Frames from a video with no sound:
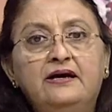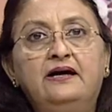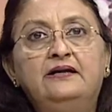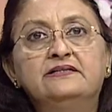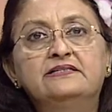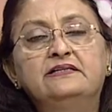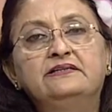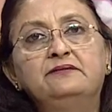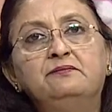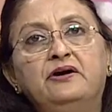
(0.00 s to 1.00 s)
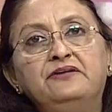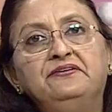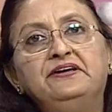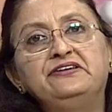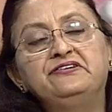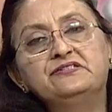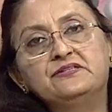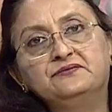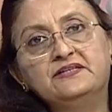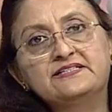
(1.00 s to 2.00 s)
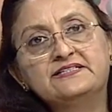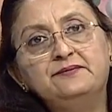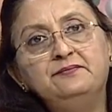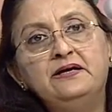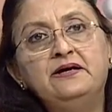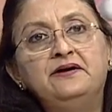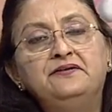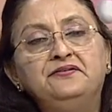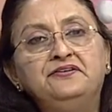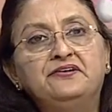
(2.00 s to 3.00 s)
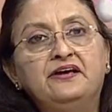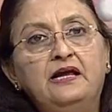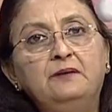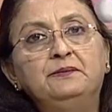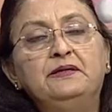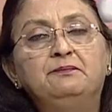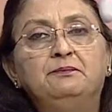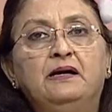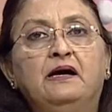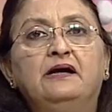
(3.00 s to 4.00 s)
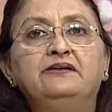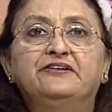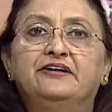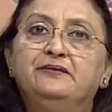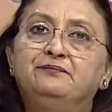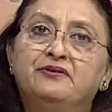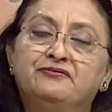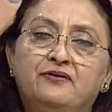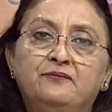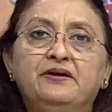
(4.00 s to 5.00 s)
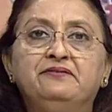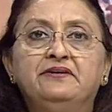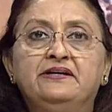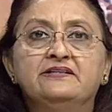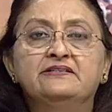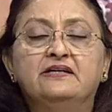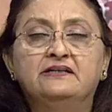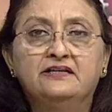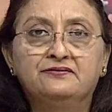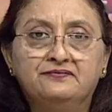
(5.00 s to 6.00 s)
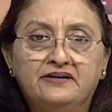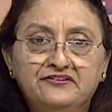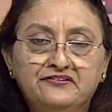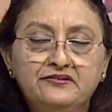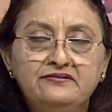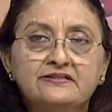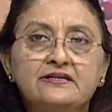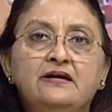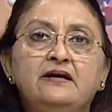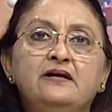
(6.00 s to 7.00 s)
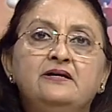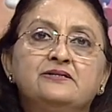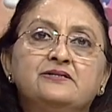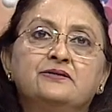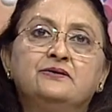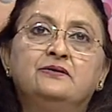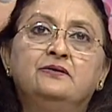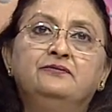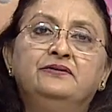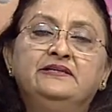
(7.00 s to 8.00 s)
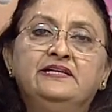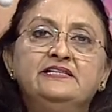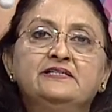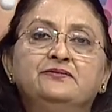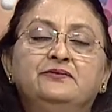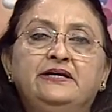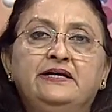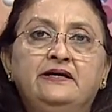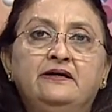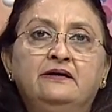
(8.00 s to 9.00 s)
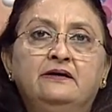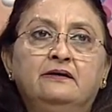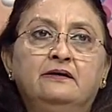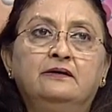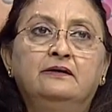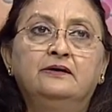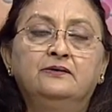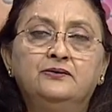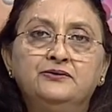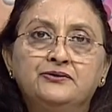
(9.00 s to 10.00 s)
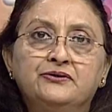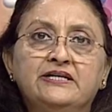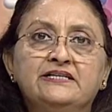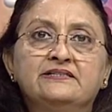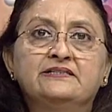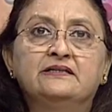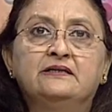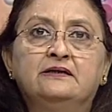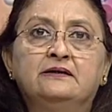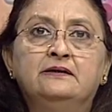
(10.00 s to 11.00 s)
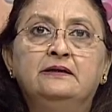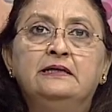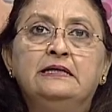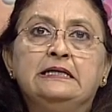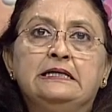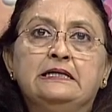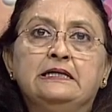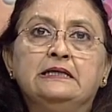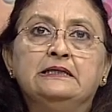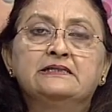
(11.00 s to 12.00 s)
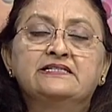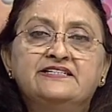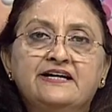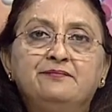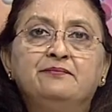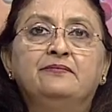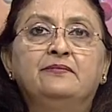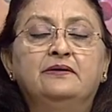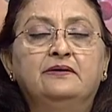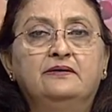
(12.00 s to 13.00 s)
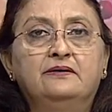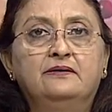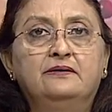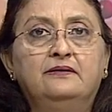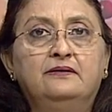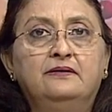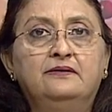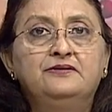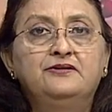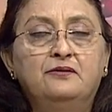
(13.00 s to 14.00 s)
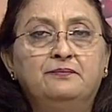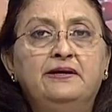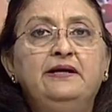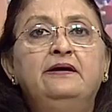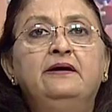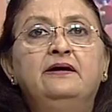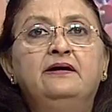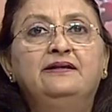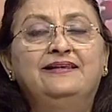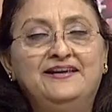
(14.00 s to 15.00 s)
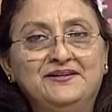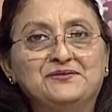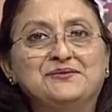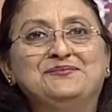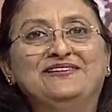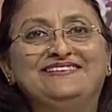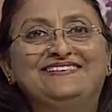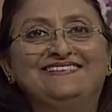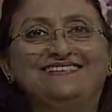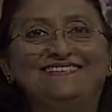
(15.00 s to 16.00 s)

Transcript: and certain modifications of the stem which help the plant in performing various other functions. So with this we uh, conclude today's uh, uh stem topic. Thank you so much.